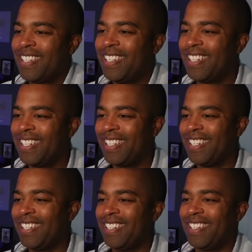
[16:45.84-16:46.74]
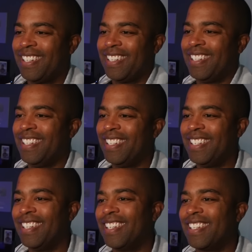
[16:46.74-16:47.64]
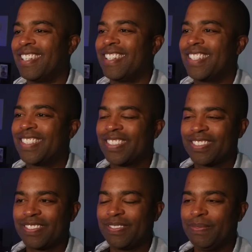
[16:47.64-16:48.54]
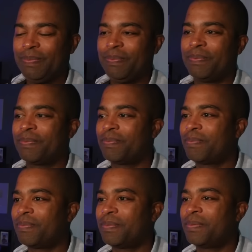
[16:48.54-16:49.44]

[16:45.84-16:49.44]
(not speaking)